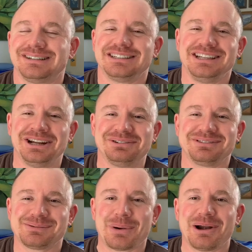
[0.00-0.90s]
you know,
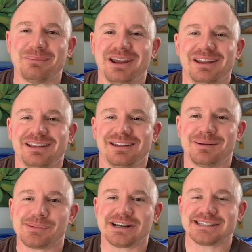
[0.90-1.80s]
it's part of my
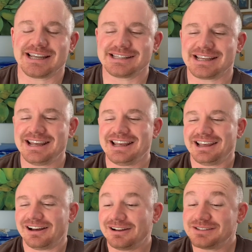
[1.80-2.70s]
process.
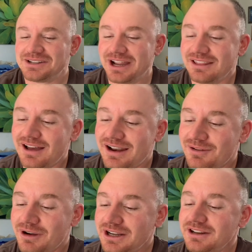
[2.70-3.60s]
So I thought,
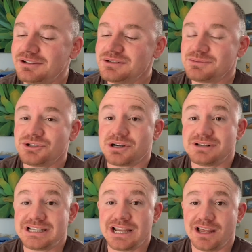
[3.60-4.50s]
why not do some show
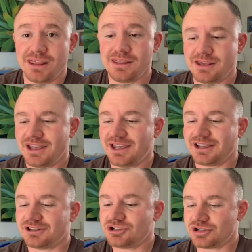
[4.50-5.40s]
and tell? I
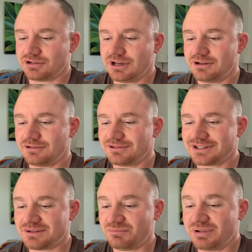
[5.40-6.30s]
can show you
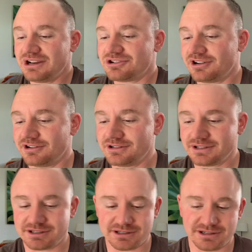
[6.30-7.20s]
some
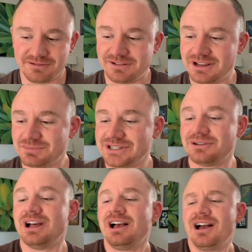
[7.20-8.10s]
pictures of him. So
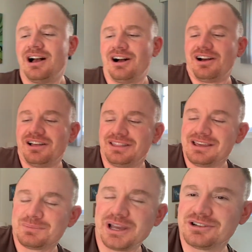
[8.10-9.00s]

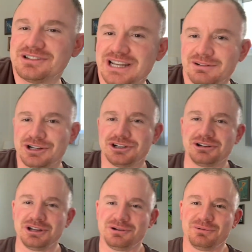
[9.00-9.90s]
these pictures that I'm going to show
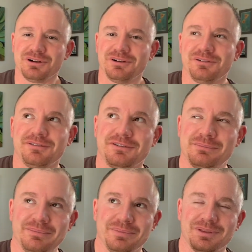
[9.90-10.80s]
you were
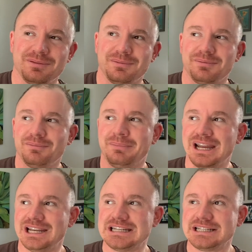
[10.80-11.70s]
from
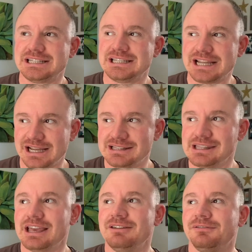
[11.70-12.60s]
my dad's
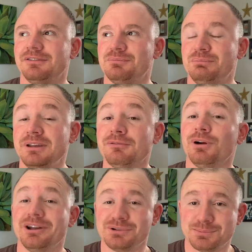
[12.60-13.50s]
life from before
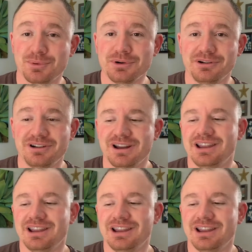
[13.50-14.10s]
I was born,